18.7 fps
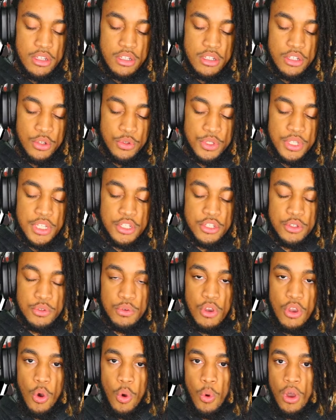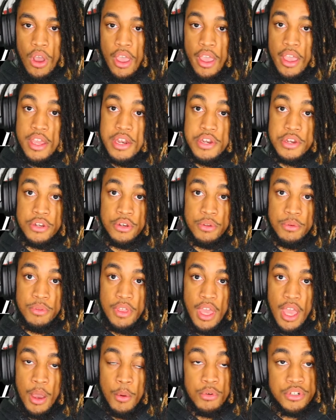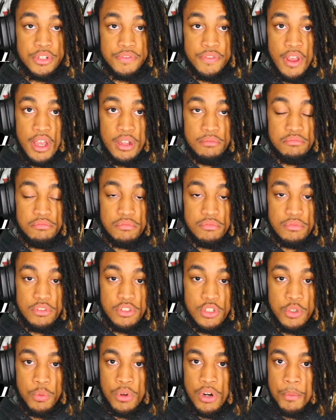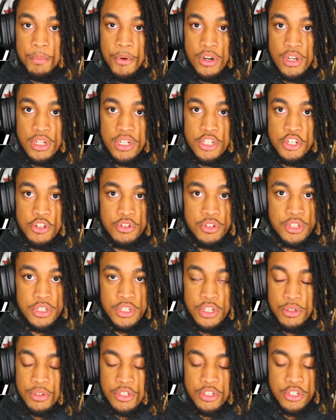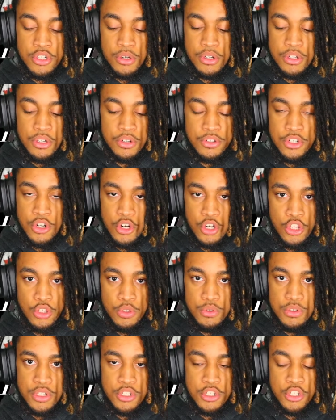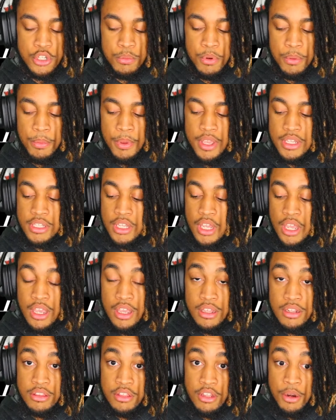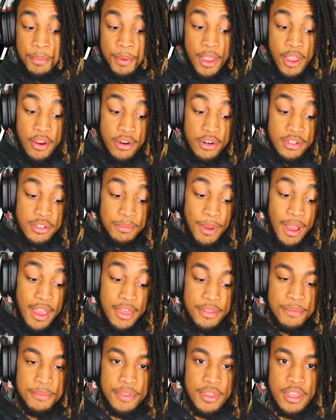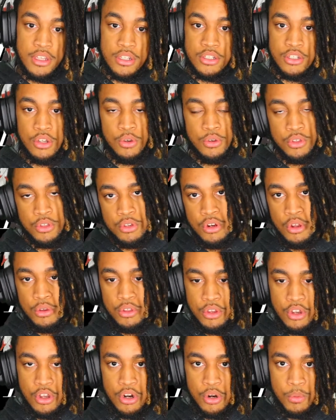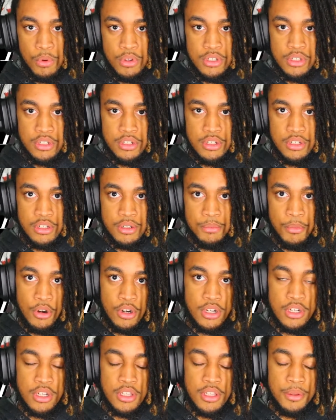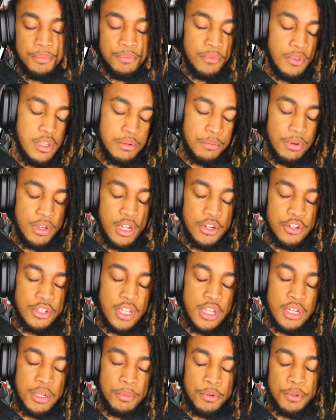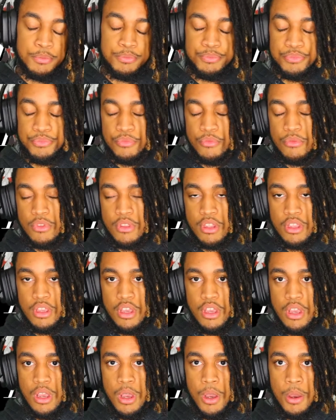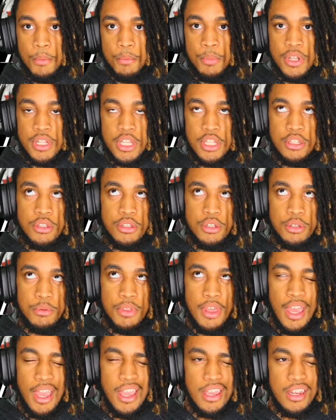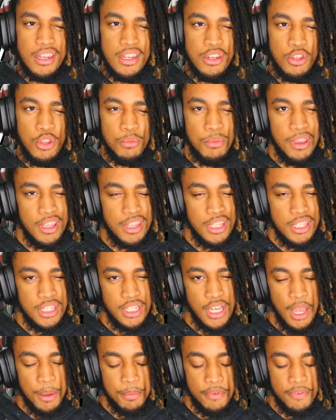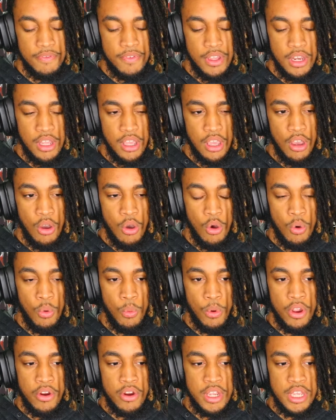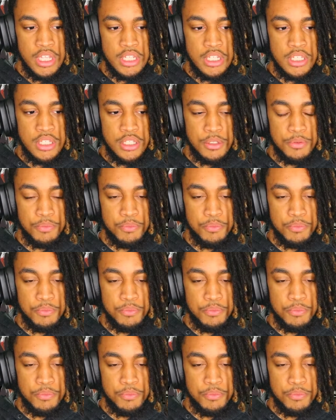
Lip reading: So since you go ahead and do that, which is fine, you want to market children. Children are a huge consumer base, and their parents buy them things, so you know you're gonna want to market to them. Completely understandable. But then you do that, and then you make this type of video where it's